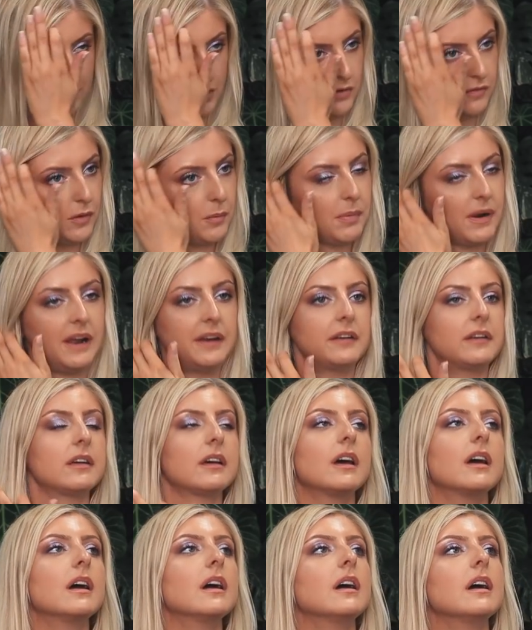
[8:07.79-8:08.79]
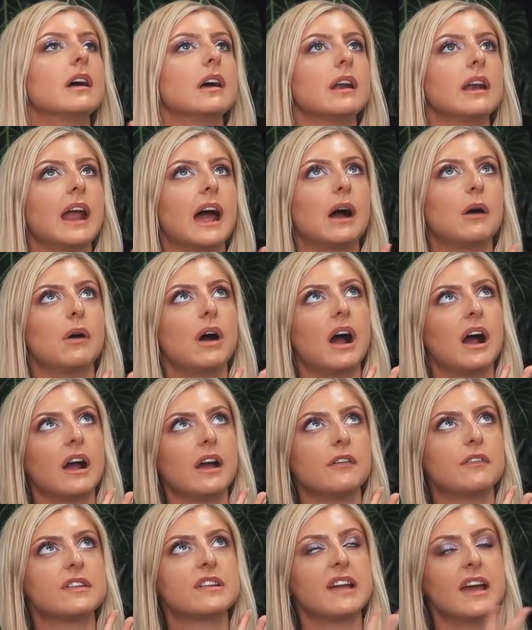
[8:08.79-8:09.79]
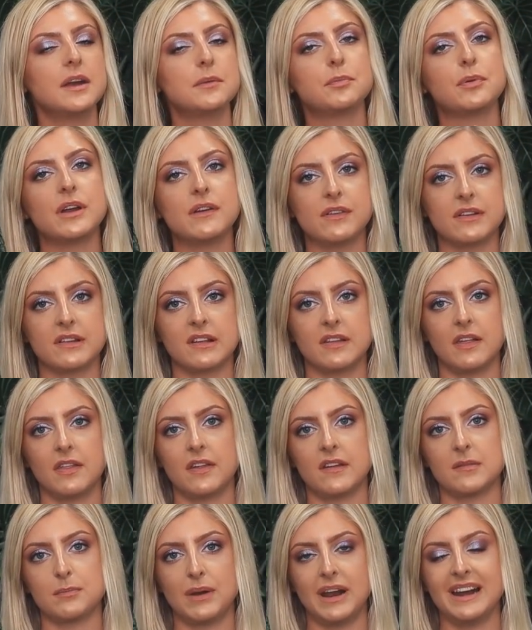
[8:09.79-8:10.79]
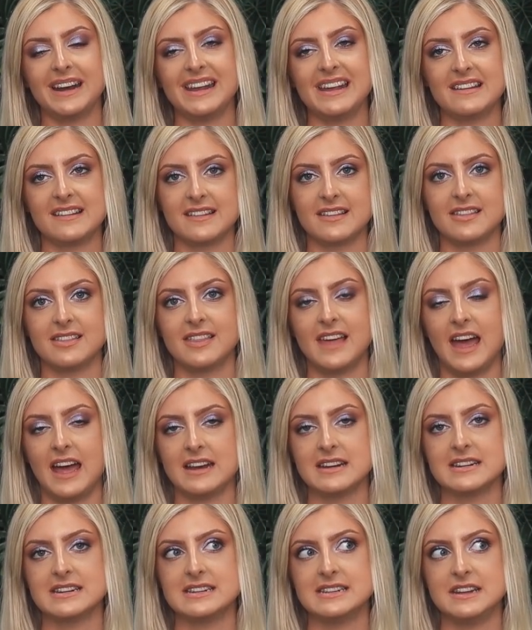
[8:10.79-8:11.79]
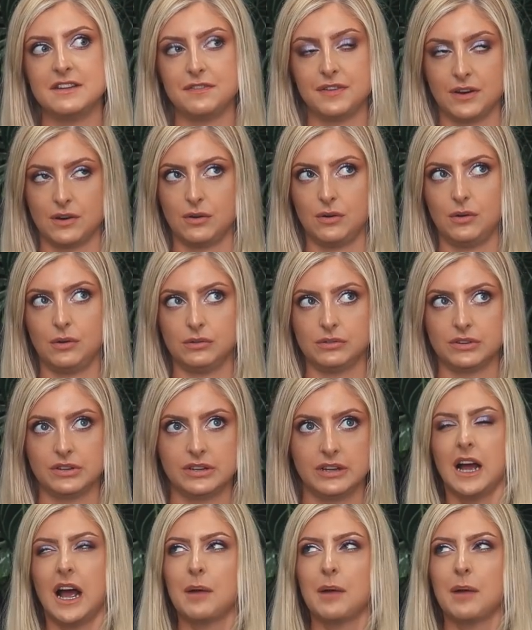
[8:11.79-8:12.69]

Beautiful plant. Now, I've said previously that this plant isn't that difficult.